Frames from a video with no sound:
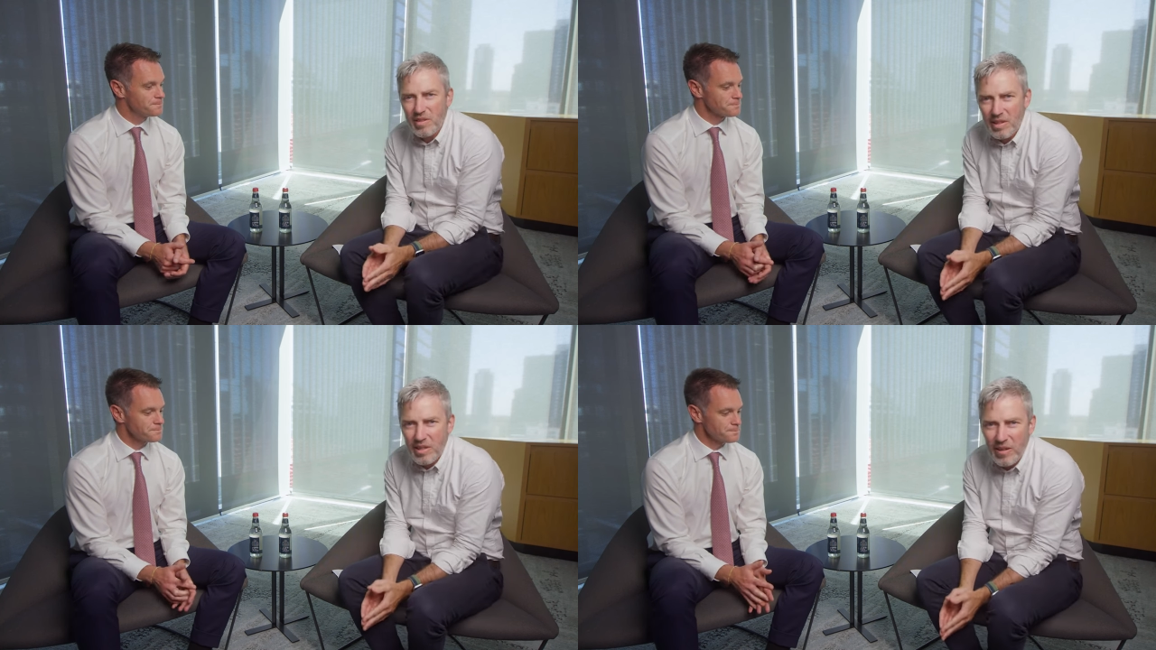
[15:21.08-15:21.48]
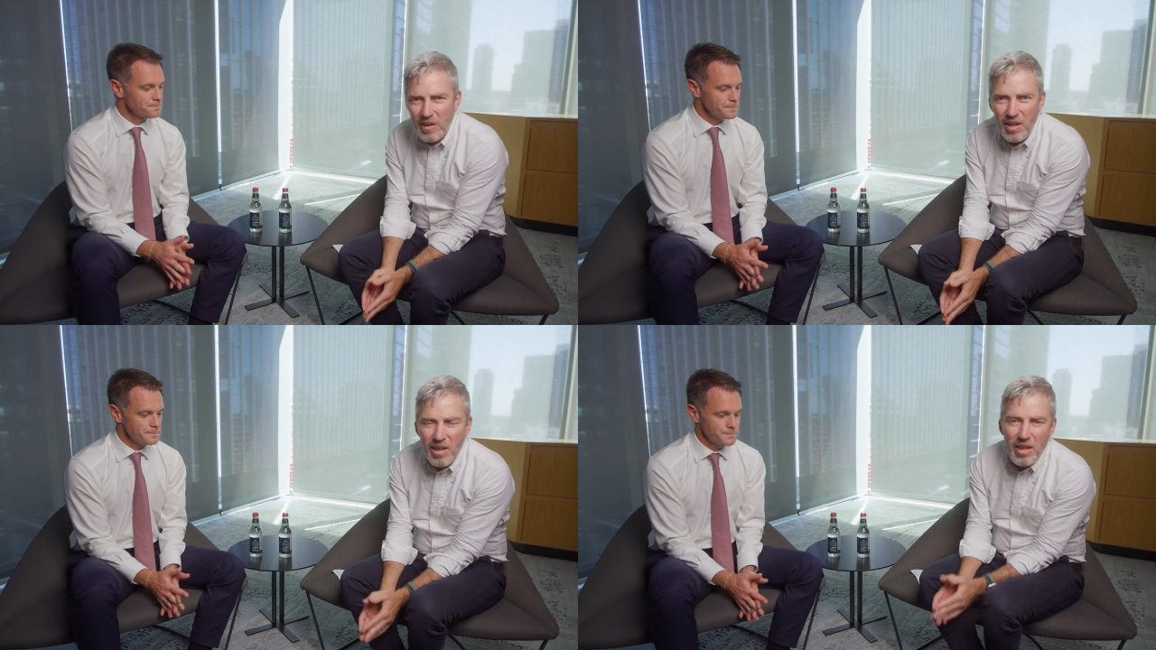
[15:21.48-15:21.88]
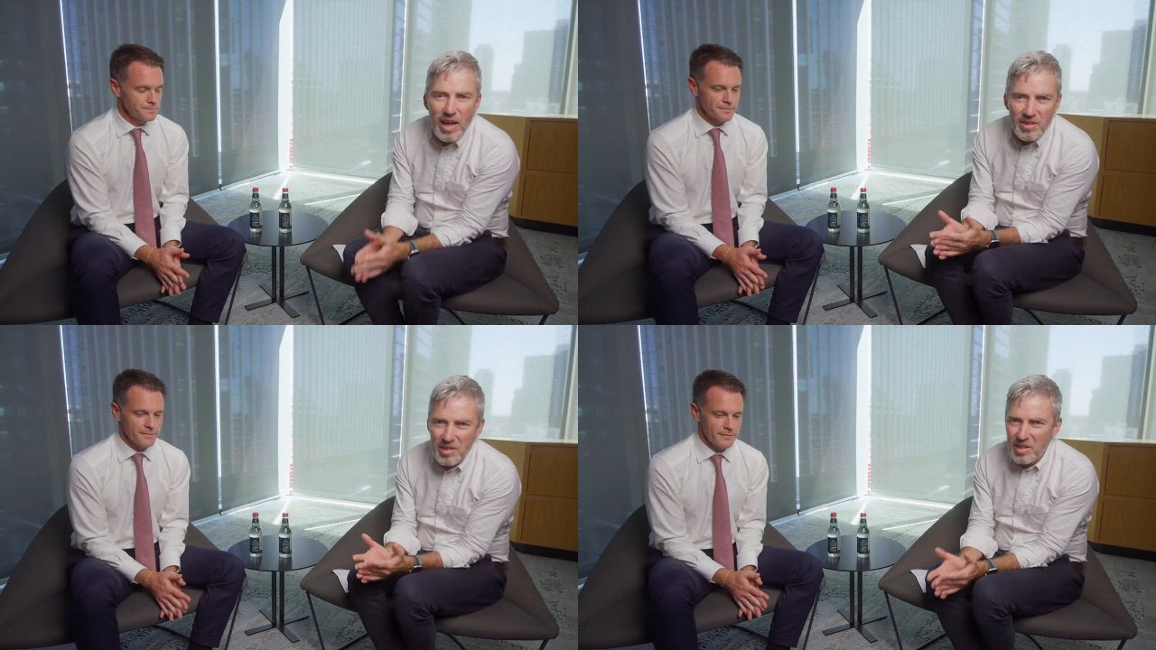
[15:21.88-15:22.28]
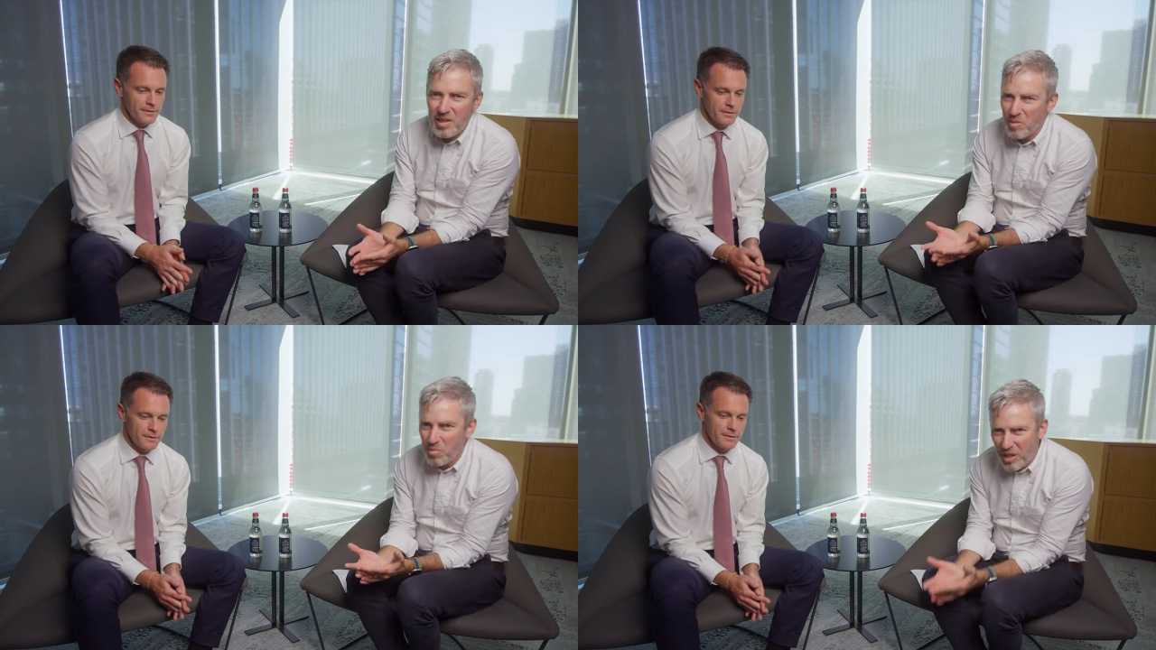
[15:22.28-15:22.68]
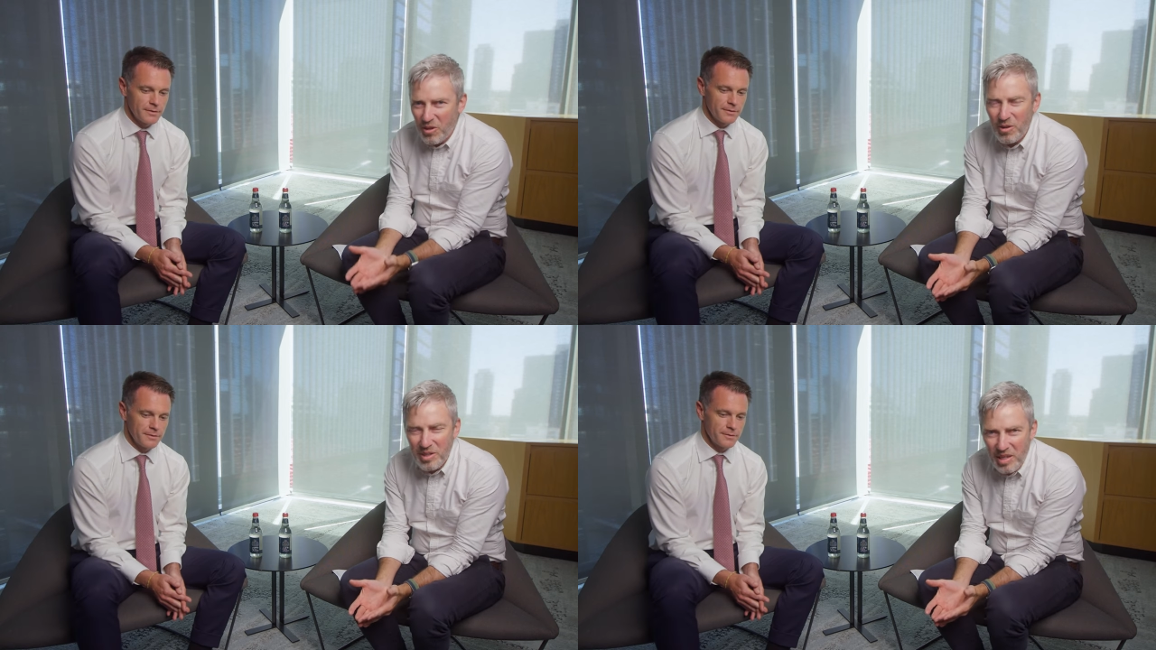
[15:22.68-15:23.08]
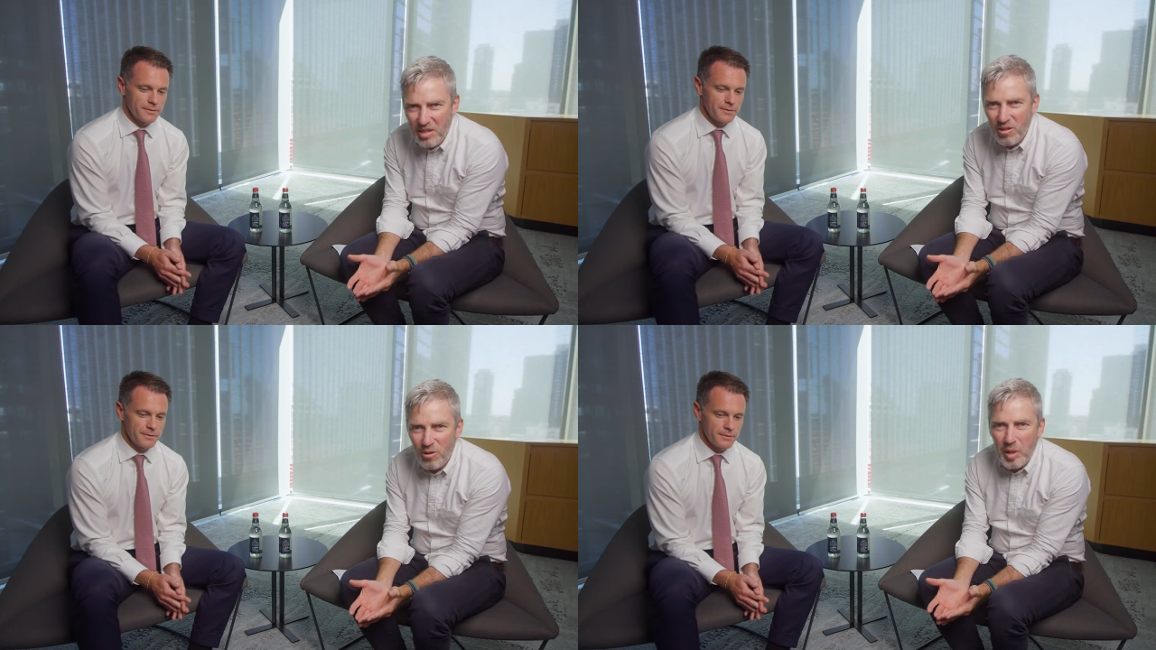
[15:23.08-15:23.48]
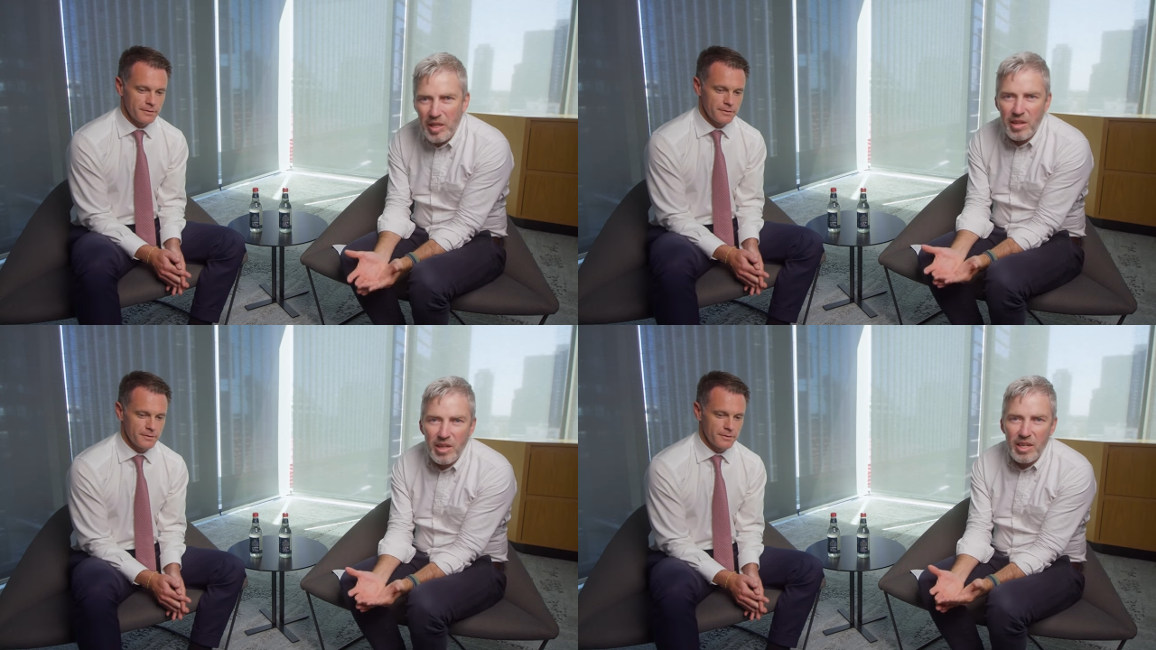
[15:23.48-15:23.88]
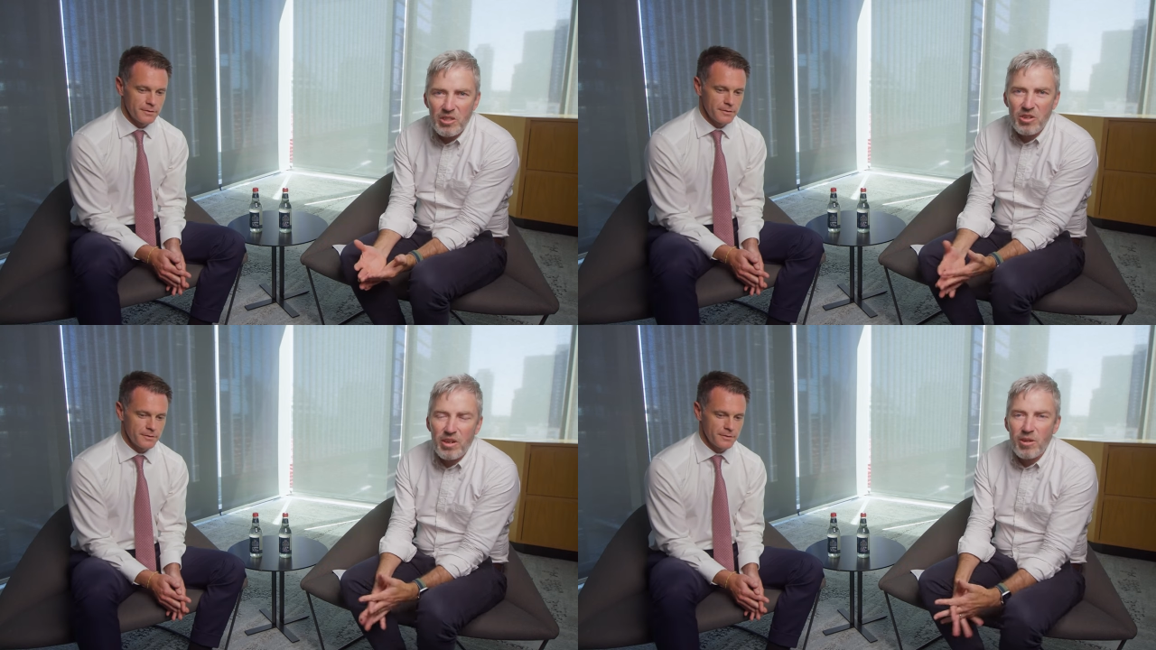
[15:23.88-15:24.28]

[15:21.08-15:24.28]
Speaker 1: Sydney. As I said, there's a big contest looming in the election.